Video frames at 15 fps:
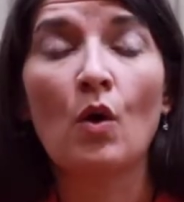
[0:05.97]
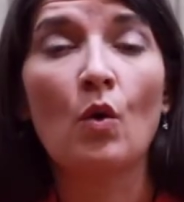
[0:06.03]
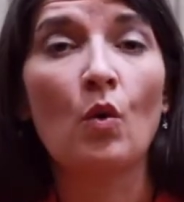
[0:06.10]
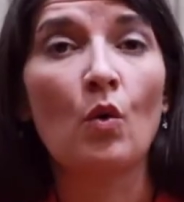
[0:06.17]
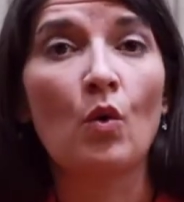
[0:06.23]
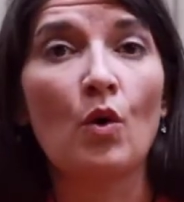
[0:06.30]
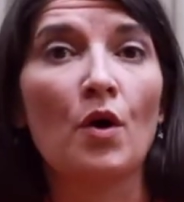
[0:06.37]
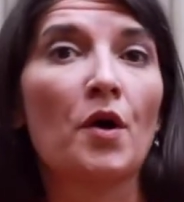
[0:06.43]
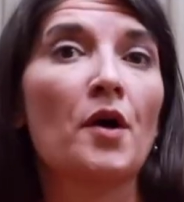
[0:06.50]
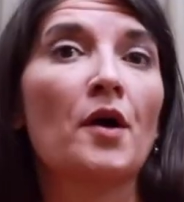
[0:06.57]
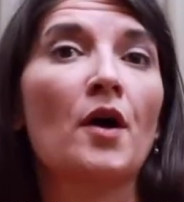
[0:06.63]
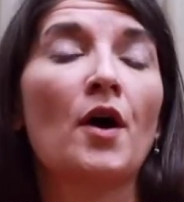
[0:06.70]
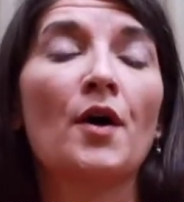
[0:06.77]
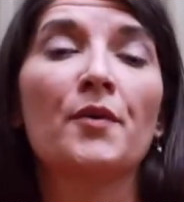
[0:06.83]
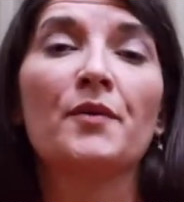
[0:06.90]
or
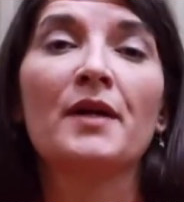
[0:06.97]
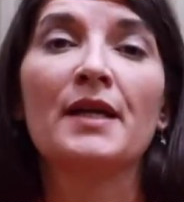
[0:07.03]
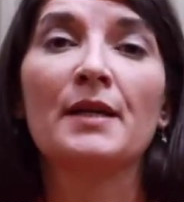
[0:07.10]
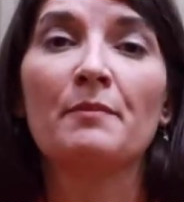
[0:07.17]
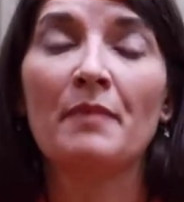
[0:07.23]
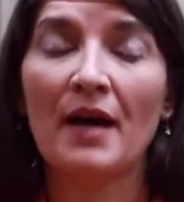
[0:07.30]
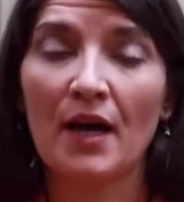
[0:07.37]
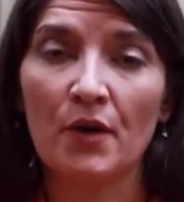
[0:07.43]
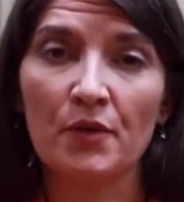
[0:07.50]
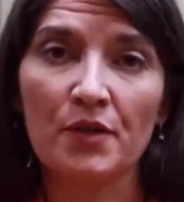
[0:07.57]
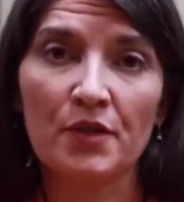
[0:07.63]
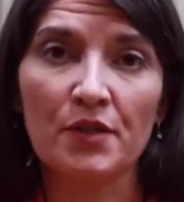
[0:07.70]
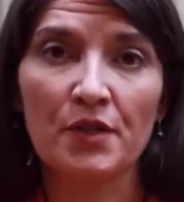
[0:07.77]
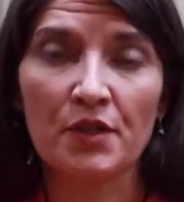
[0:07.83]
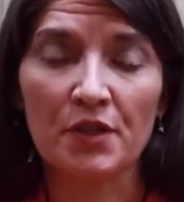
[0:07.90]
already
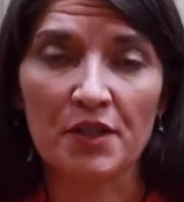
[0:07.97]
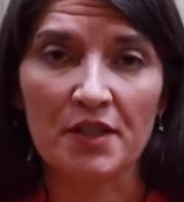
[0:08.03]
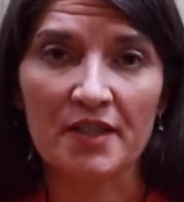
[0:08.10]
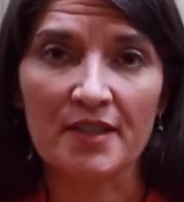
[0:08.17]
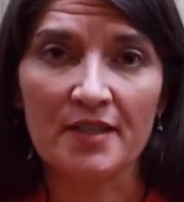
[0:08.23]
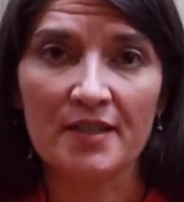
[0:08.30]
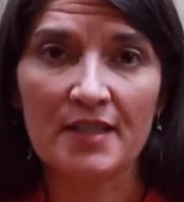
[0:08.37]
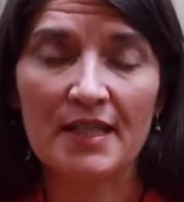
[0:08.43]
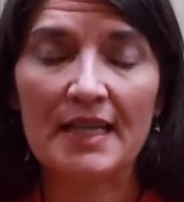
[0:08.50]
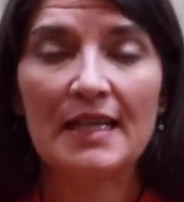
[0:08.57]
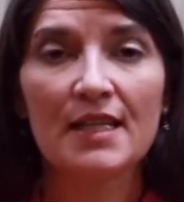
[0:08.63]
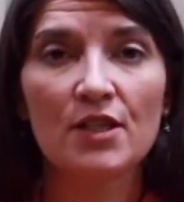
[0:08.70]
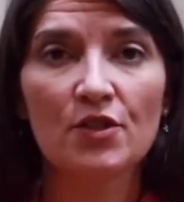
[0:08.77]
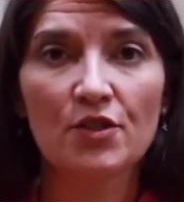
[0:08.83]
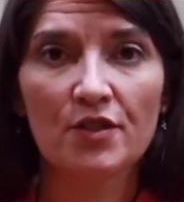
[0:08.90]
powdered goods
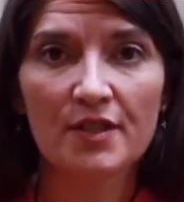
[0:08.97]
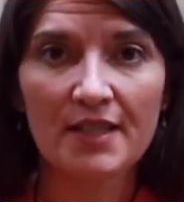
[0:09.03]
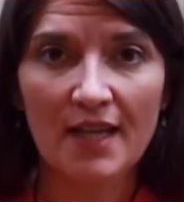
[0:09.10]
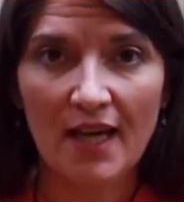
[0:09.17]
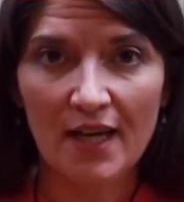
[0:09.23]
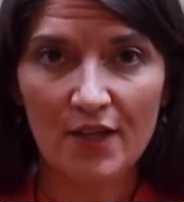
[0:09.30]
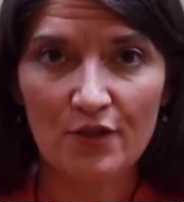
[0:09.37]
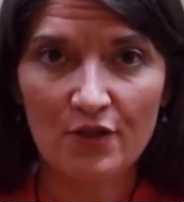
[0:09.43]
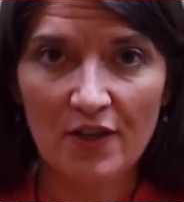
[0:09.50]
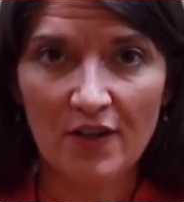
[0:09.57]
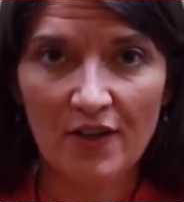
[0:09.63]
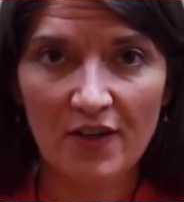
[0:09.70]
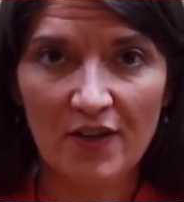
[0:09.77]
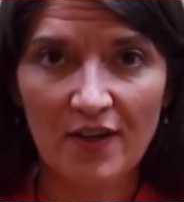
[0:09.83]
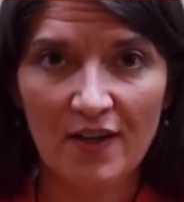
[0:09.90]
in your
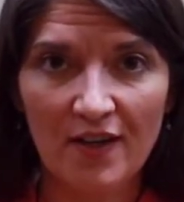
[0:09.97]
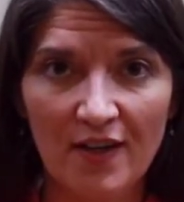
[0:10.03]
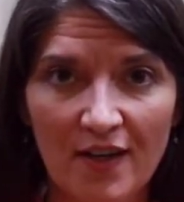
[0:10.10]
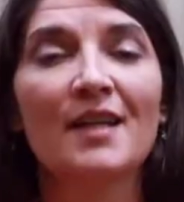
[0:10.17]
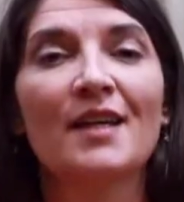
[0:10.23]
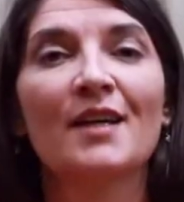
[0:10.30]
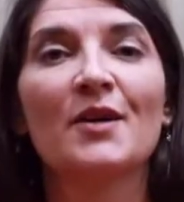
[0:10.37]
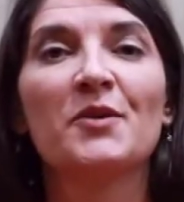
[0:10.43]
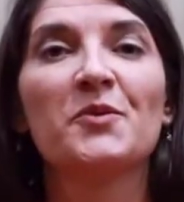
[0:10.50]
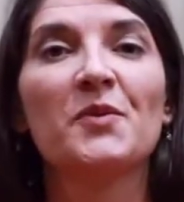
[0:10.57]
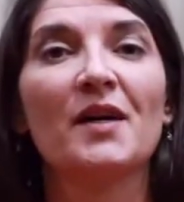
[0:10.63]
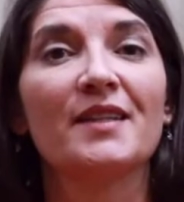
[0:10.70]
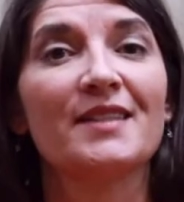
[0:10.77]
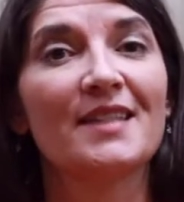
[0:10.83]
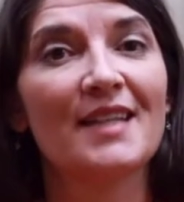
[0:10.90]
dehydrator?
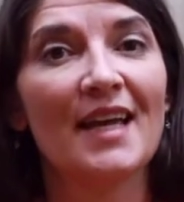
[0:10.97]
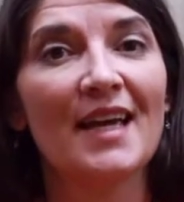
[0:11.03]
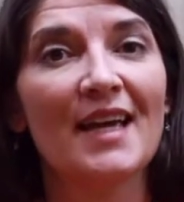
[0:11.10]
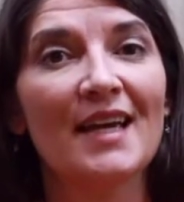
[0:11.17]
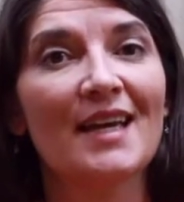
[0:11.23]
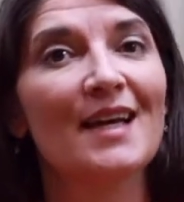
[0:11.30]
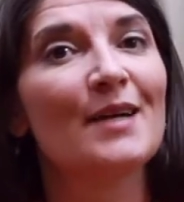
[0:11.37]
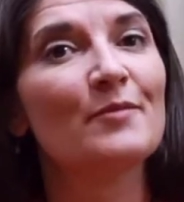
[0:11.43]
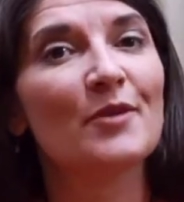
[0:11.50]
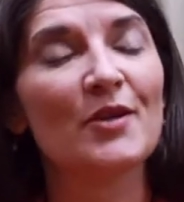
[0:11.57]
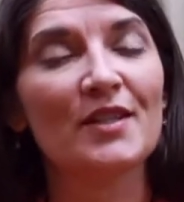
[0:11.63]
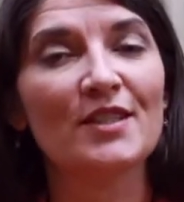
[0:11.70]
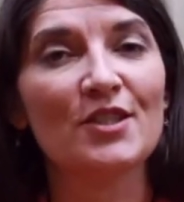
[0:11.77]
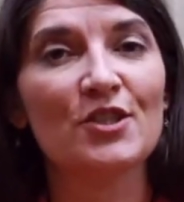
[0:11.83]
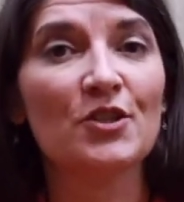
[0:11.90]
Well, today I'm
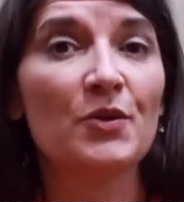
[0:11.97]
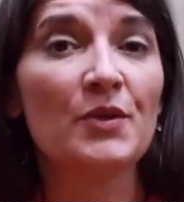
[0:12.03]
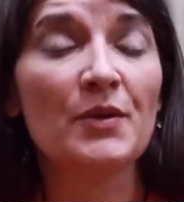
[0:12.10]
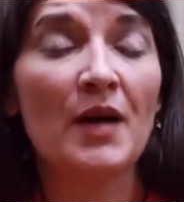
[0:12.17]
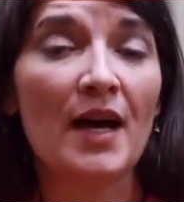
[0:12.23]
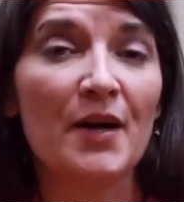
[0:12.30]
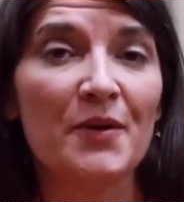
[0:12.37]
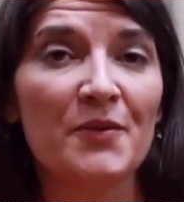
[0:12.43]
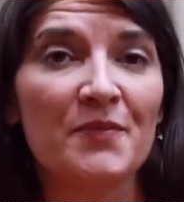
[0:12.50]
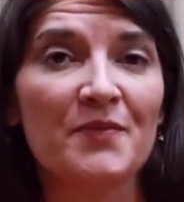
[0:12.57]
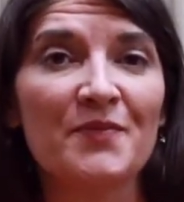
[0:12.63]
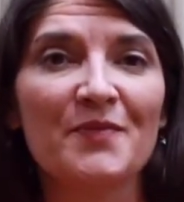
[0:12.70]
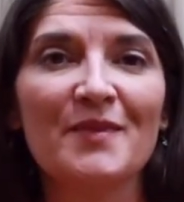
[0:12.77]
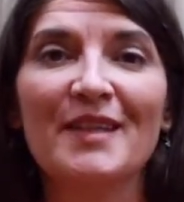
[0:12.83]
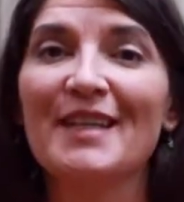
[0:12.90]
going to show you how.
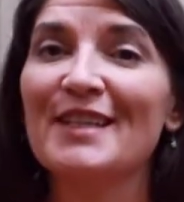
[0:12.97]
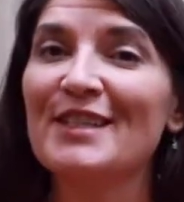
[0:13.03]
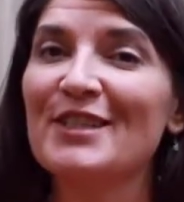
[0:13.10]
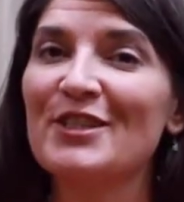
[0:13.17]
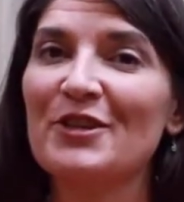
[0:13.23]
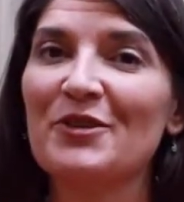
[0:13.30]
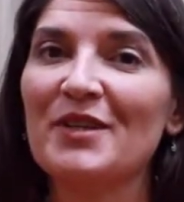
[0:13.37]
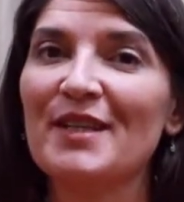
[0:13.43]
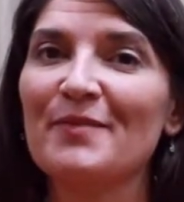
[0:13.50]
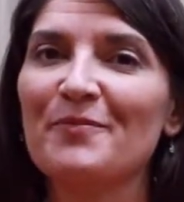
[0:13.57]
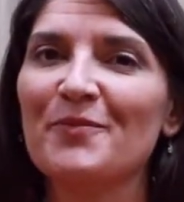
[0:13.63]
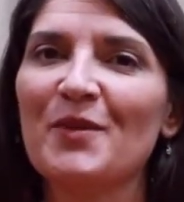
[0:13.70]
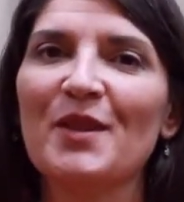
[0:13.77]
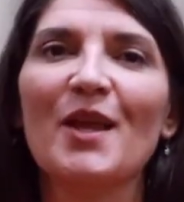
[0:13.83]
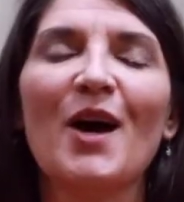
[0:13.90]
It's Jody
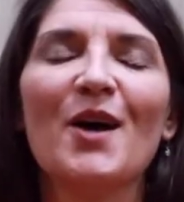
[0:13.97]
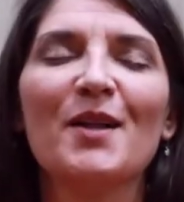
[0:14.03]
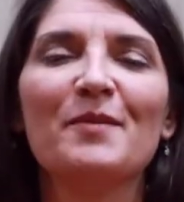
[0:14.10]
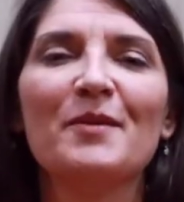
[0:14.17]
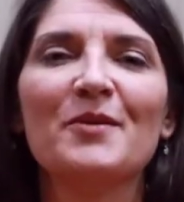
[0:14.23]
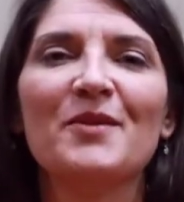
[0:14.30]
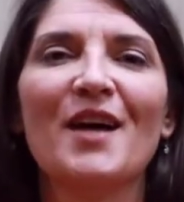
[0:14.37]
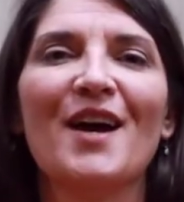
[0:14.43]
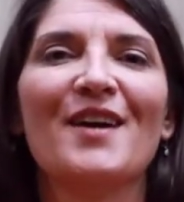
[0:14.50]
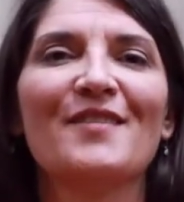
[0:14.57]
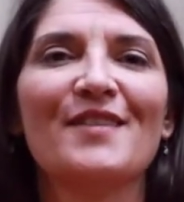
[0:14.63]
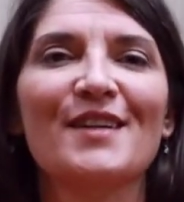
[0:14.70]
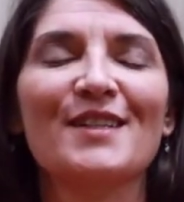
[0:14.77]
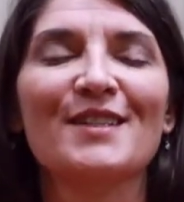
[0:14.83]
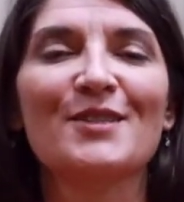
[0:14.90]
with All About the
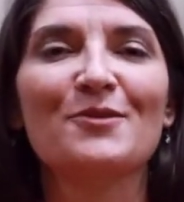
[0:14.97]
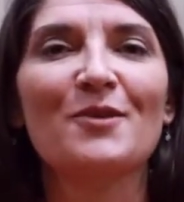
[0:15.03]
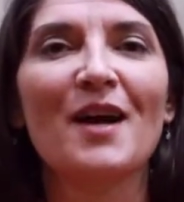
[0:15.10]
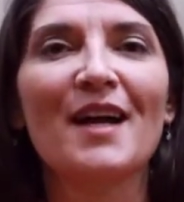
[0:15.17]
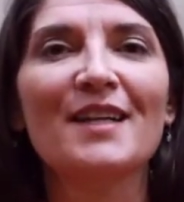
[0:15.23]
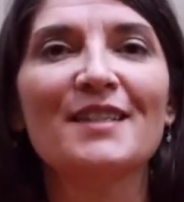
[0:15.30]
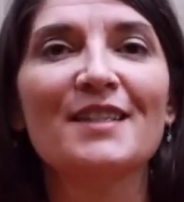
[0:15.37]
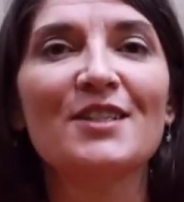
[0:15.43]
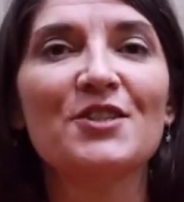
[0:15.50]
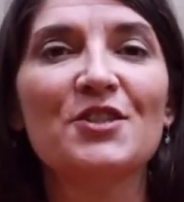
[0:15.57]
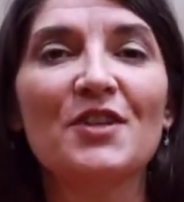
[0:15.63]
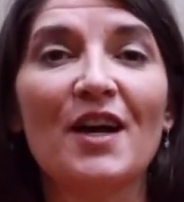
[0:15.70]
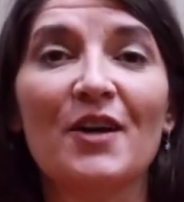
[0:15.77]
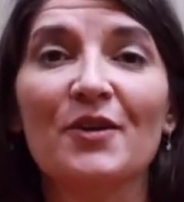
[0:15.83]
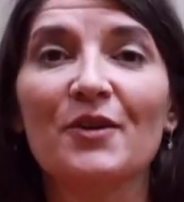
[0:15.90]
Harvest, where I teach you
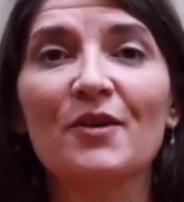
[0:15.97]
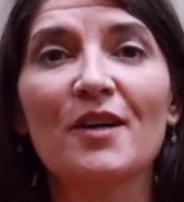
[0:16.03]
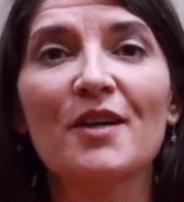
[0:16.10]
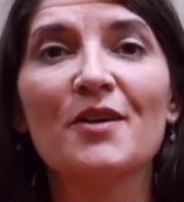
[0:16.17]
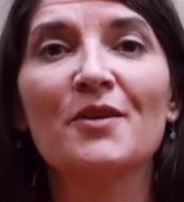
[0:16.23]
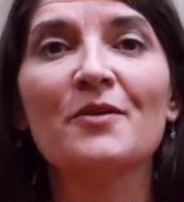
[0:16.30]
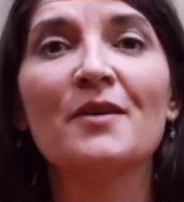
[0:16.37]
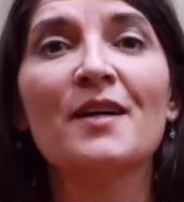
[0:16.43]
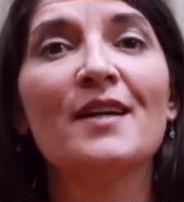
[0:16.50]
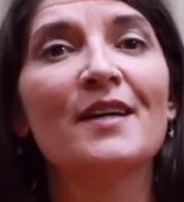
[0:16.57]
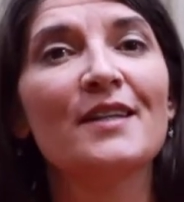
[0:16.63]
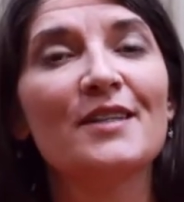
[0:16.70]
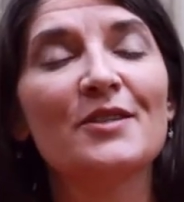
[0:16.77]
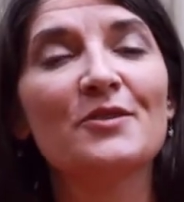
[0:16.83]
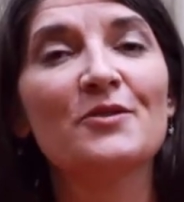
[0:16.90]
how to grow,
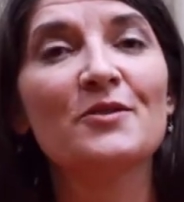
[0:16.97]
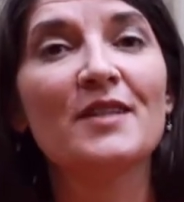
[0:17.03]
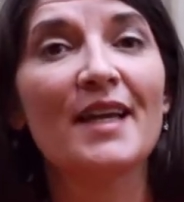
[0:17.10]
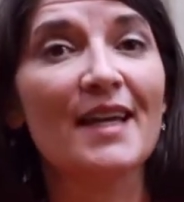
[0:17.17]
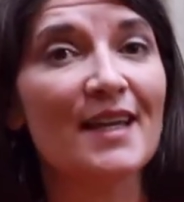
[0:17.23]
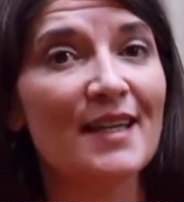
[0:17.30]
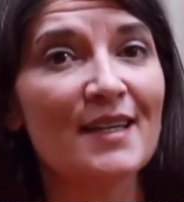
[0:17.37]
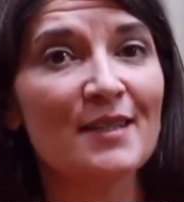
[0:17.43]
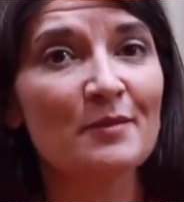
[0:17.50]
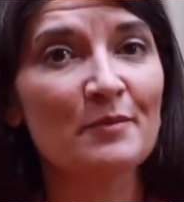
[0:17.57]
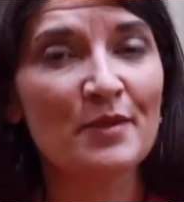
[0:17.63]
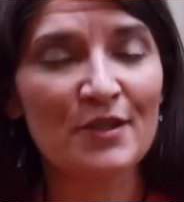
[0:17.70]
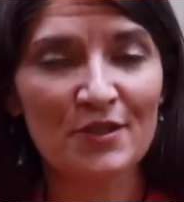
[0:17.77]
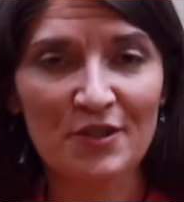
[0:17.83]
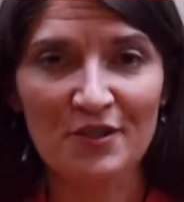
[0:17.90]
use, and
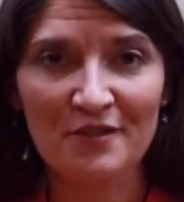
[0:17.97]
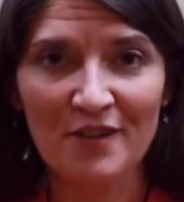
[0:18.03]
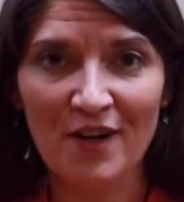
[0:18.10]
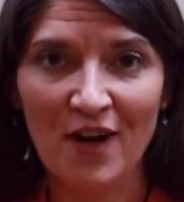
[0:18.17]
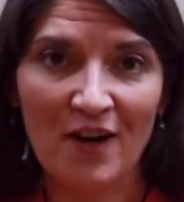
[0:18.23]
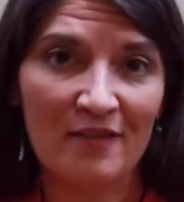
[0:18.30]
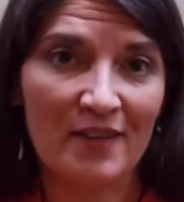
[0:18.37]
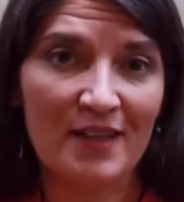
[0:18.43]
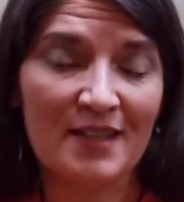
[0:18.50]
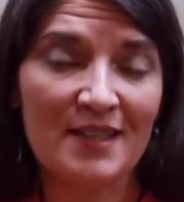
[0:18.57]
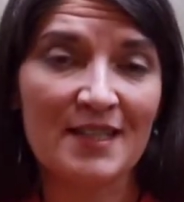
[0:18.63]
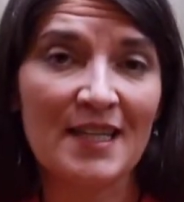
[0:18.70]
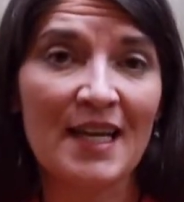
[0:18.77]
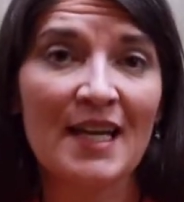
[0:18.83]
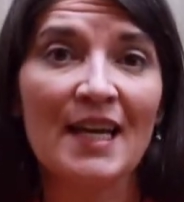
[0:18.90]
preserve your
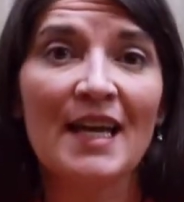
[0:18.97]
harvest.